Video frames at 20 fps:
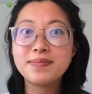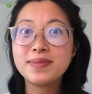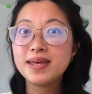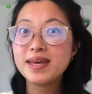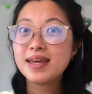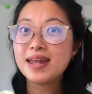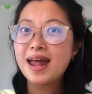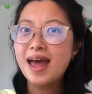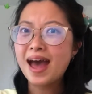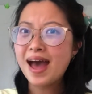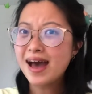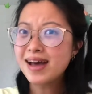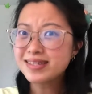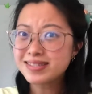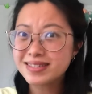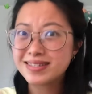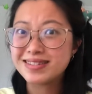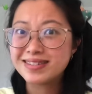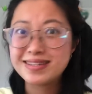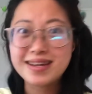It
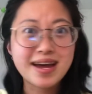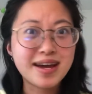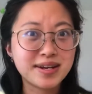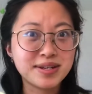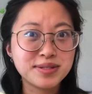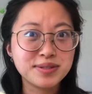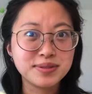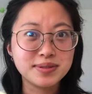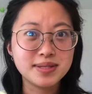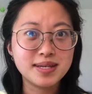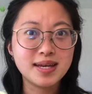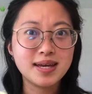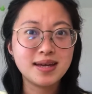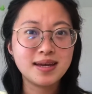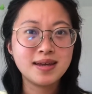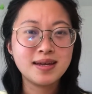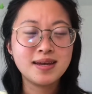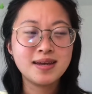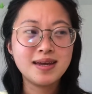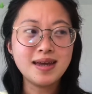hasn't actually.
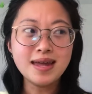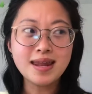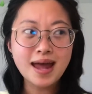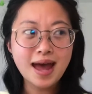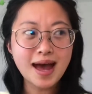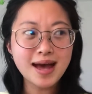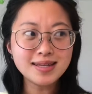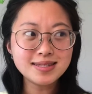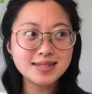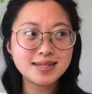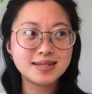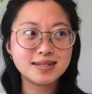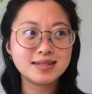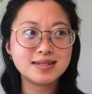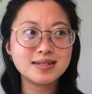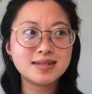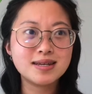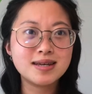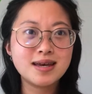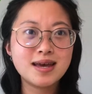It
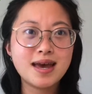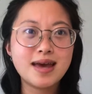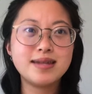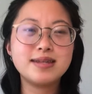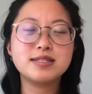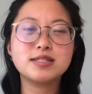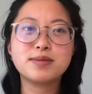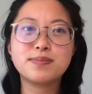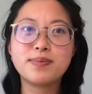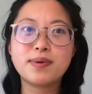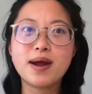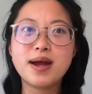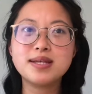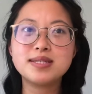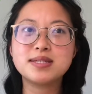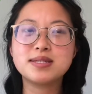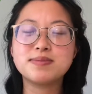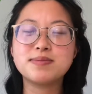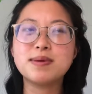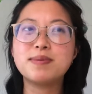hasn't. And it
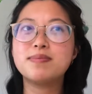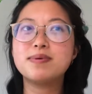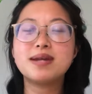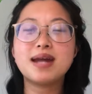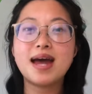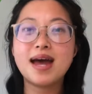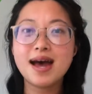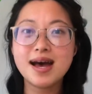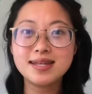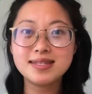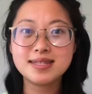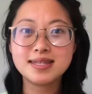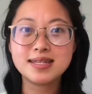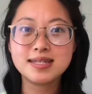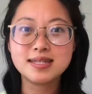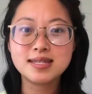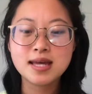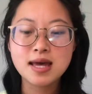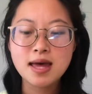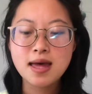surprises me, but it hasn't.